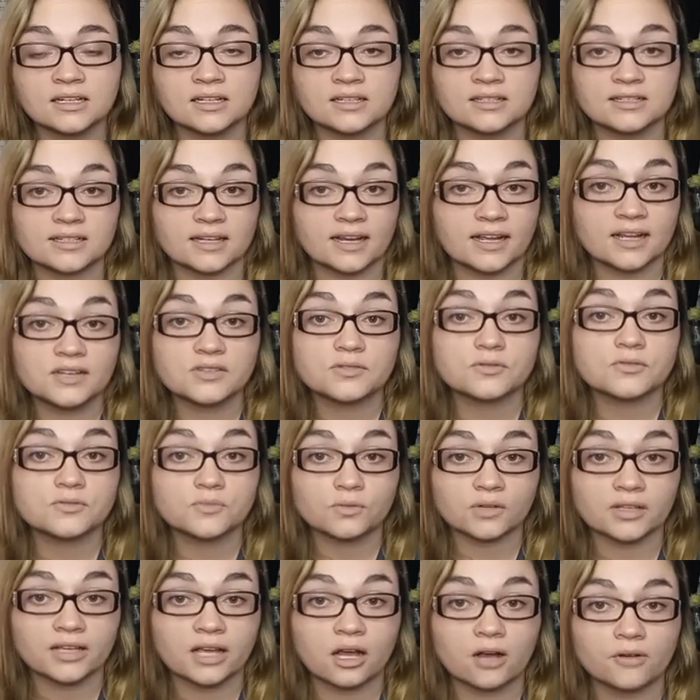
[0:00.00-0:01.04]
Today's was
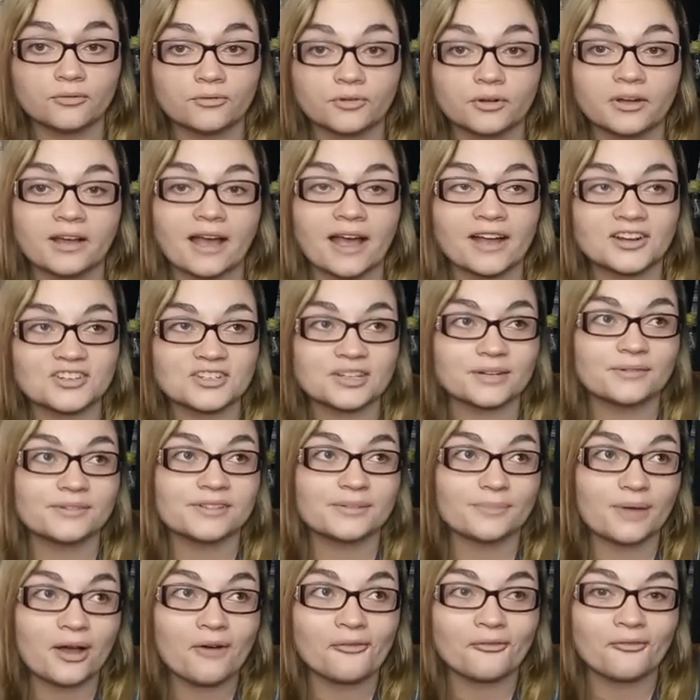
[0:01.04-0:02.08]
really helpful. It actually was
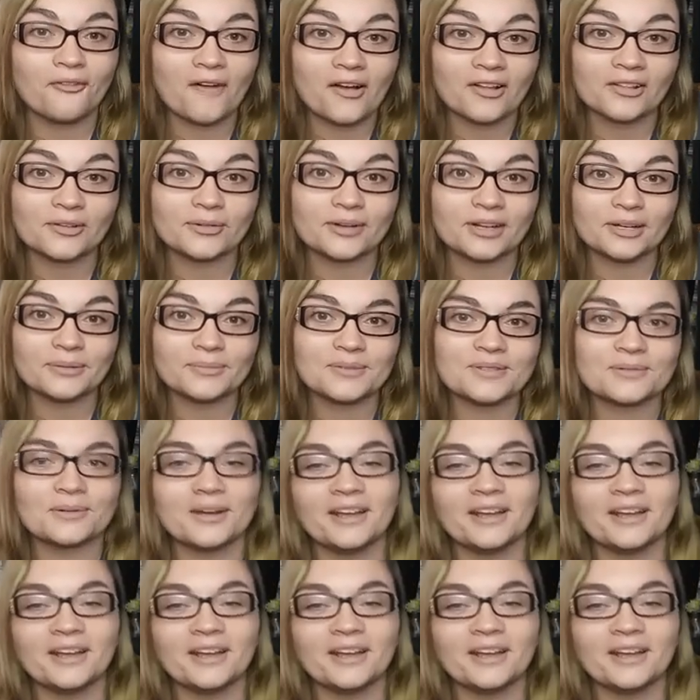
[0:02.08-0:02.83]
about follow-ups,